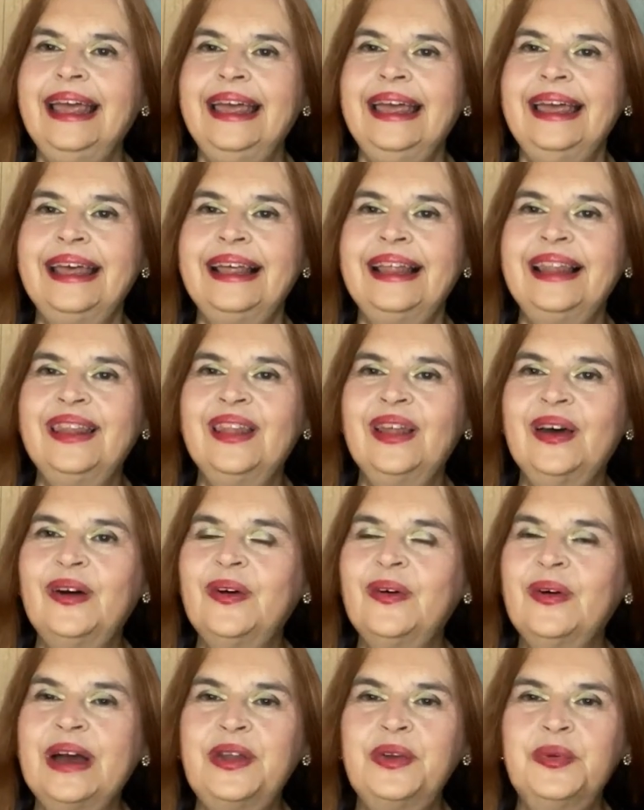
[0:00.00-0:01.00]

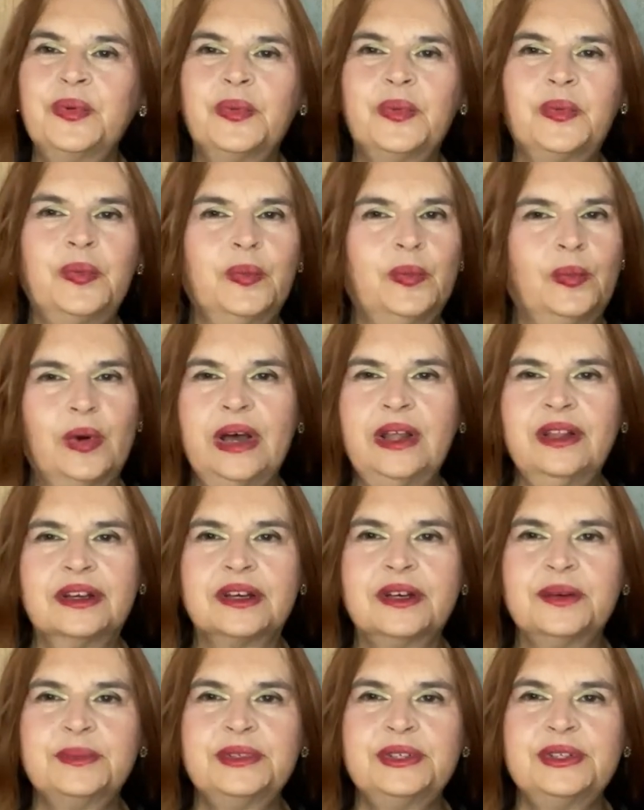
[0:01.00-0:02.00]
Hello and
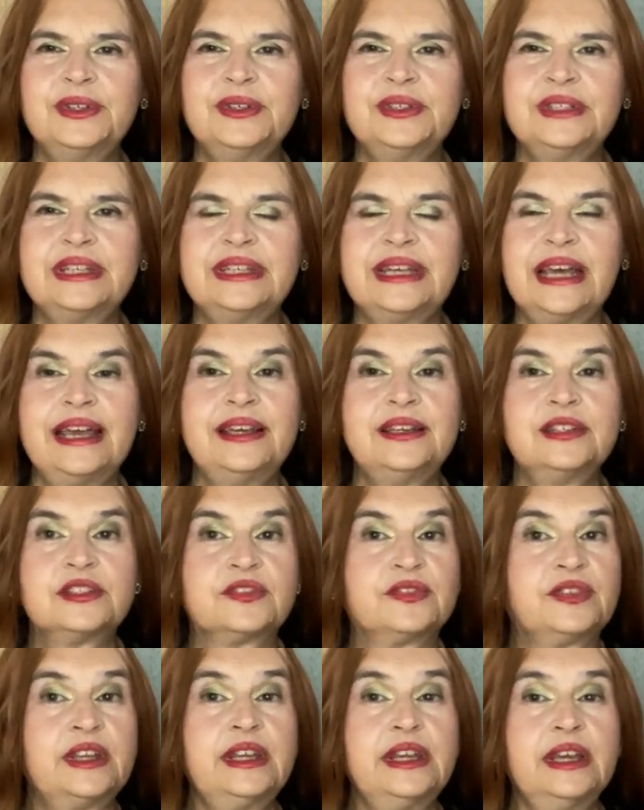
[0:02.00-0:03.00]
welcome to today's
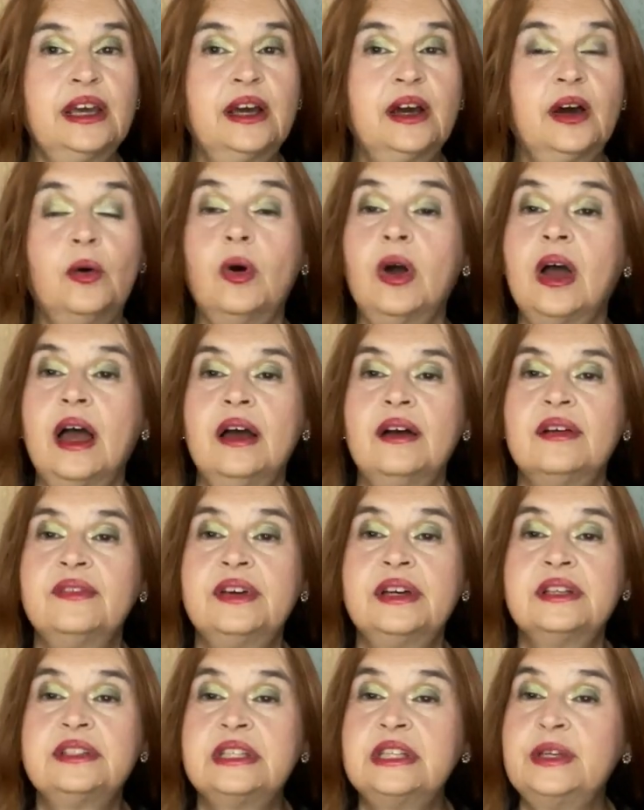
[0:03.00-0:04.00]
video.
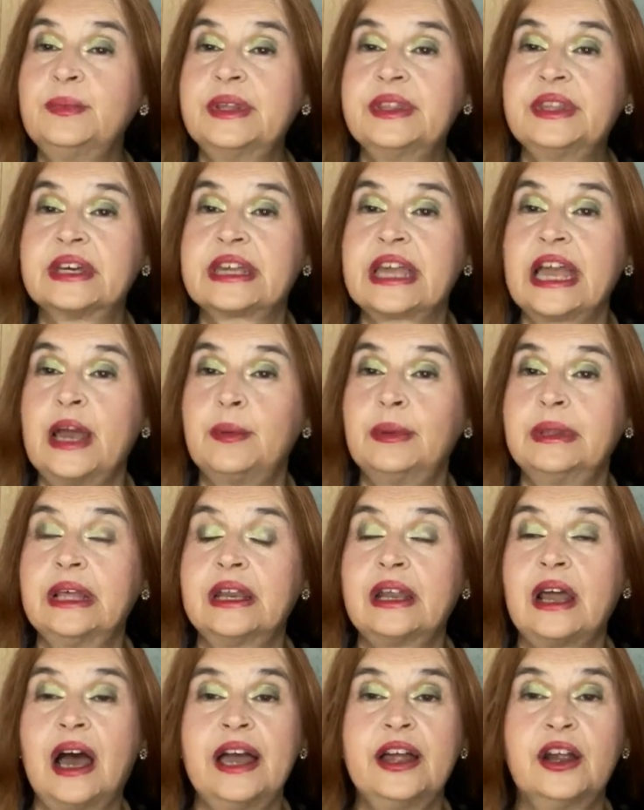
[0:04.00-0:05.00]
Fatima the Camel
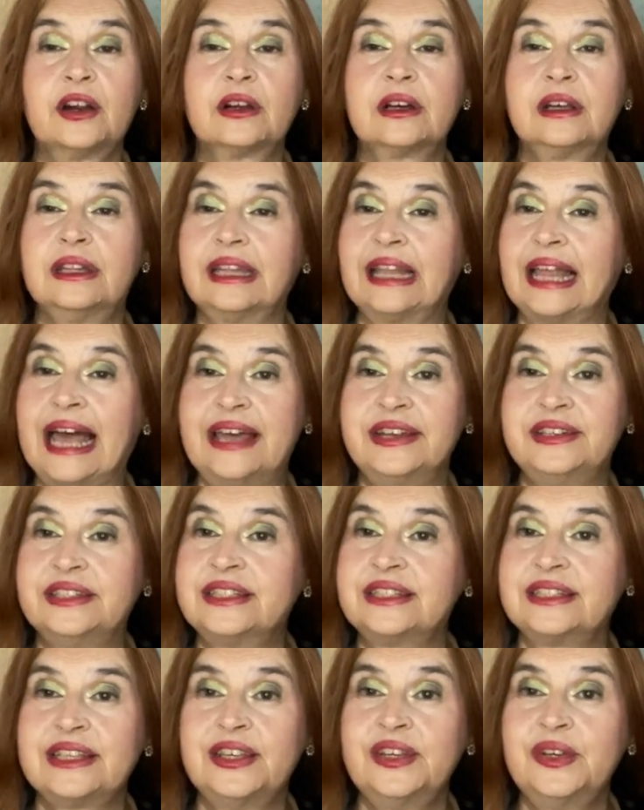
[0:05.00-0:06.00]
and I are glad to
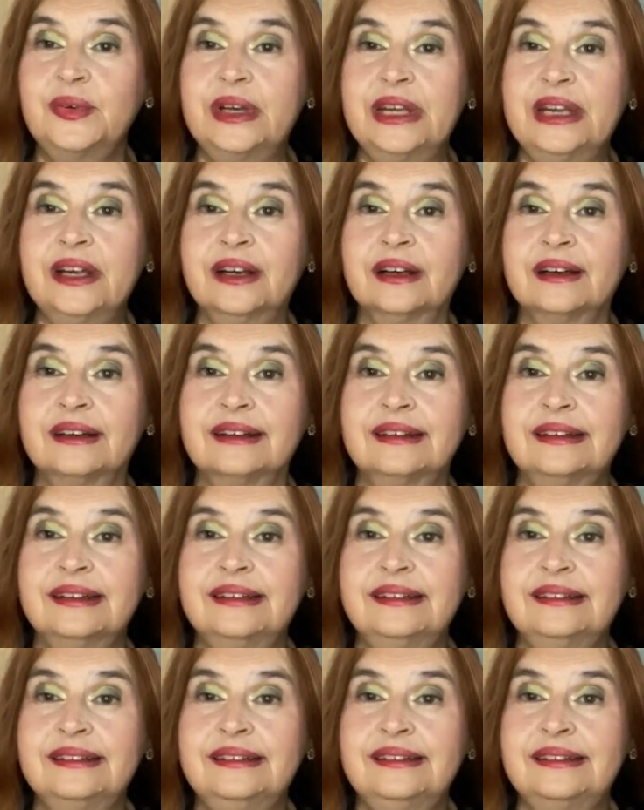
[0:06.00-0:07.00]
see you here.
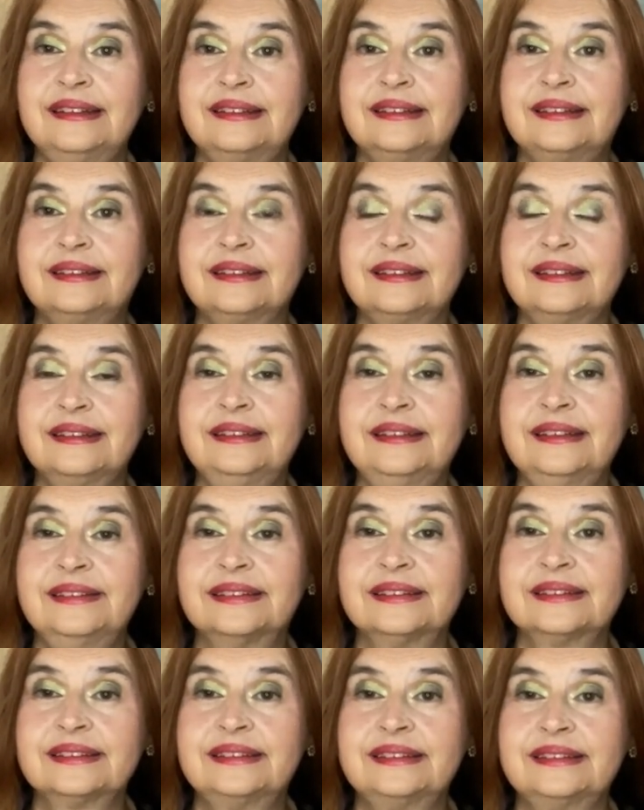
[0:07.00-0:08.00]
Yes, thank you
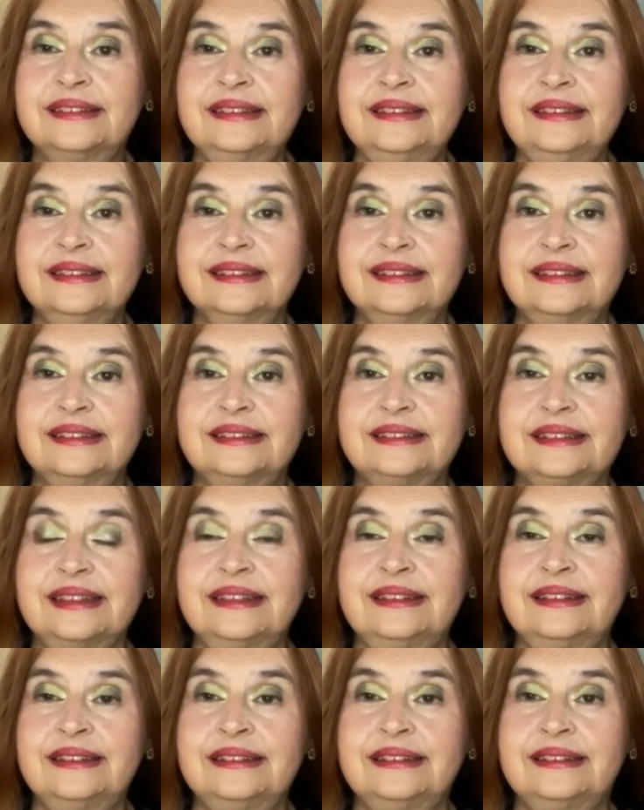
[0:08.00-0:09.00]
for joining us.
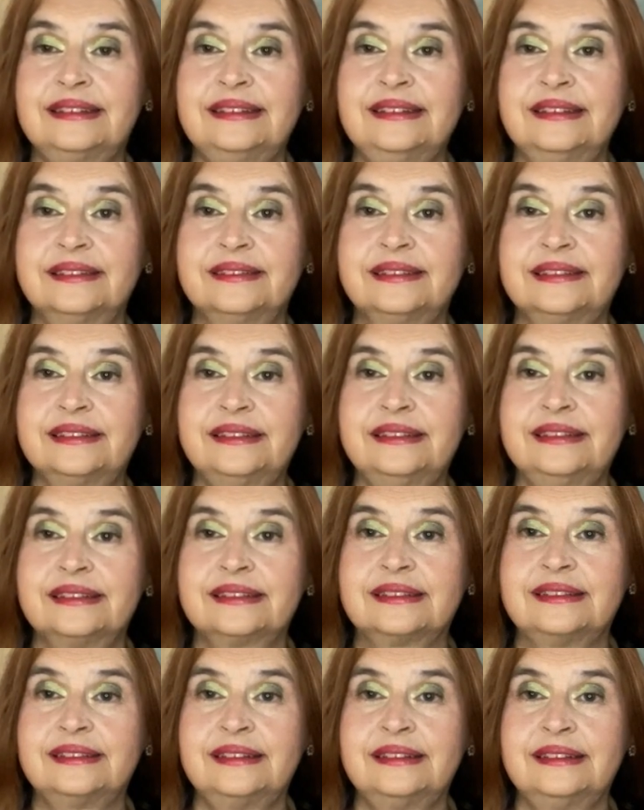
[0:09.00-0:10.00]
Anne and I are very
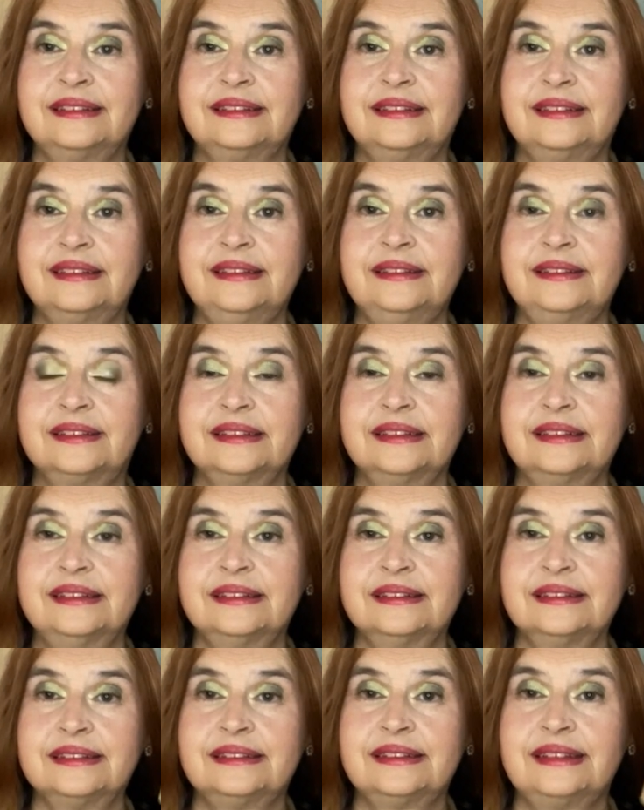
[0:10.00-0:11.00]
excited that you are here
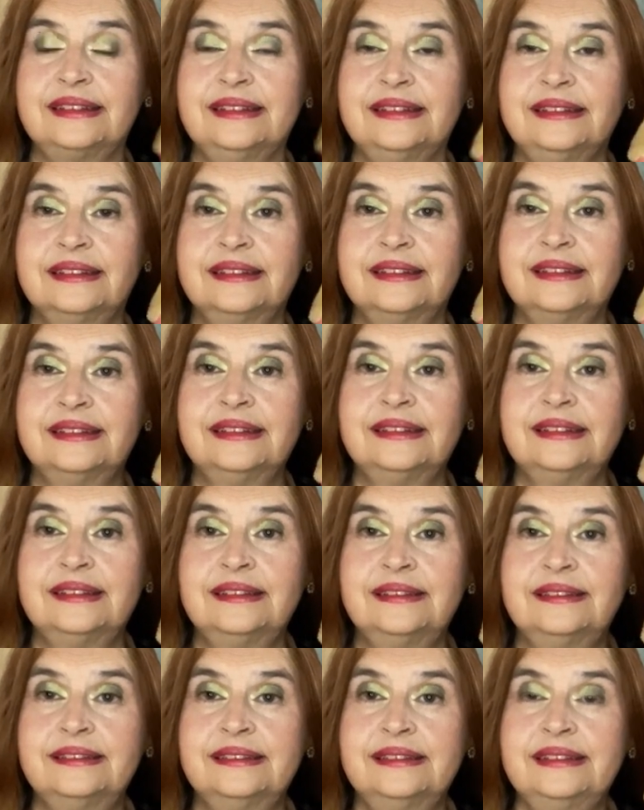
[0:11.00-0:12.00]
today.
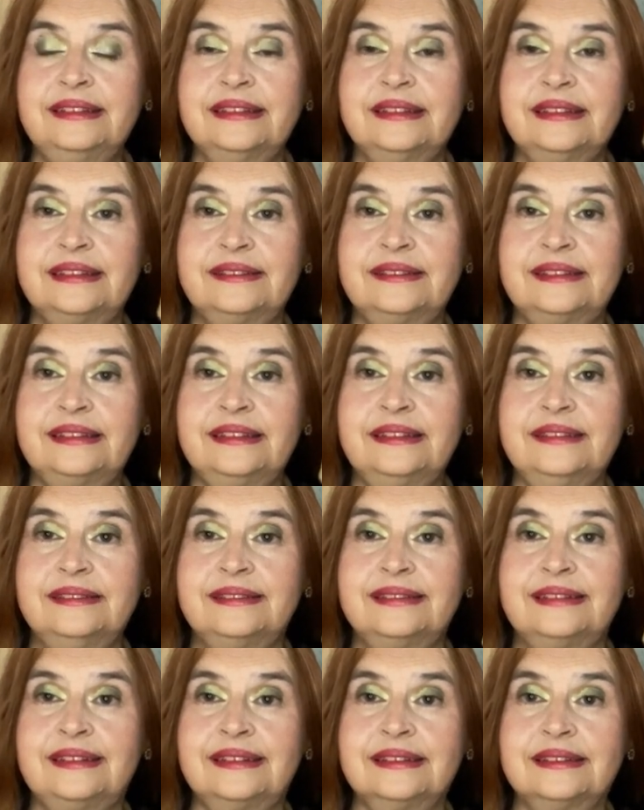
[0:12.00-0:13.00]
We have a
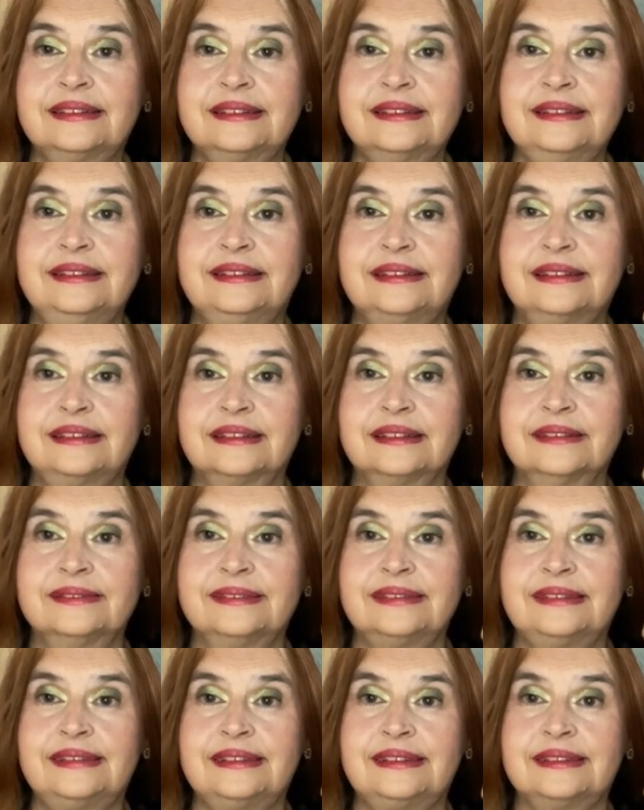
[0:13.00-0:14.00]

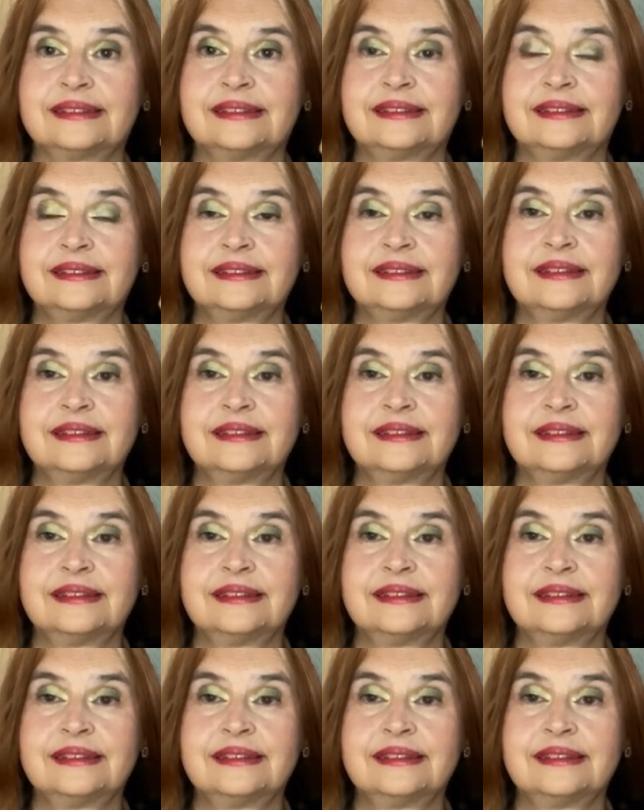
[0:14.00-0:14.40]
BoxyCharm box.